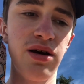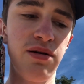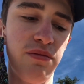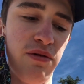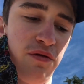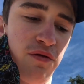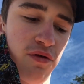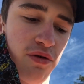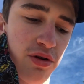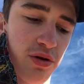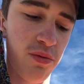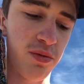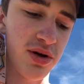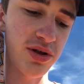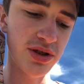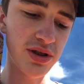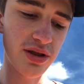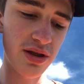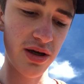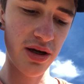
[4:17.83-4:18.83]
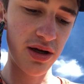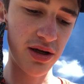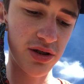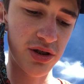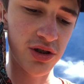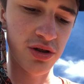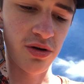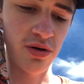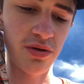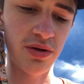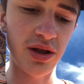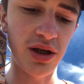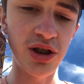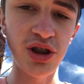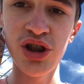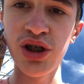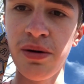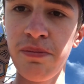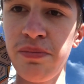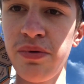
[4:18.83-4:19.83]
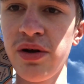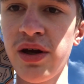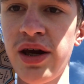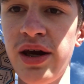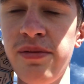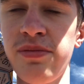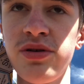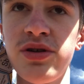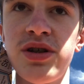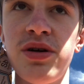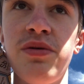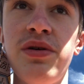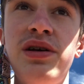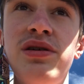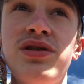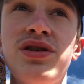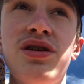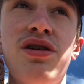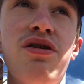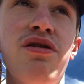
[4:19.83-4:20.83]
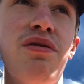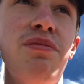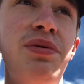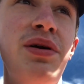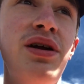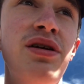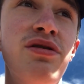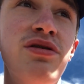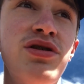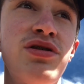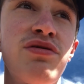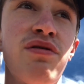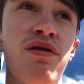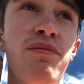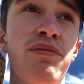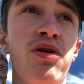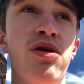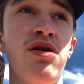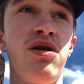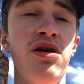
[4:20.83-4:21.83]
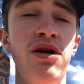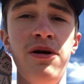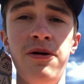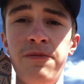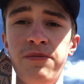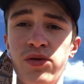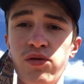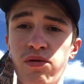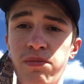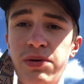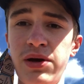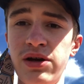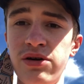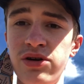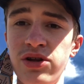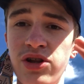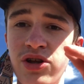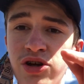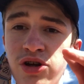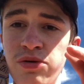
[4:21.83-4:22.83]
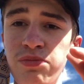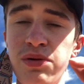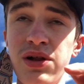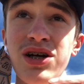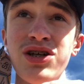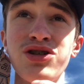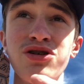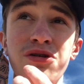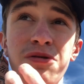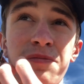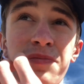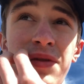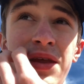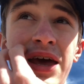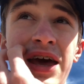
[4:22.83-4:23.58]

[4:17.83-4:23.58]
Before there wasn't that, so the jumper cables that we use in our repeaters from our repeater to the duplexer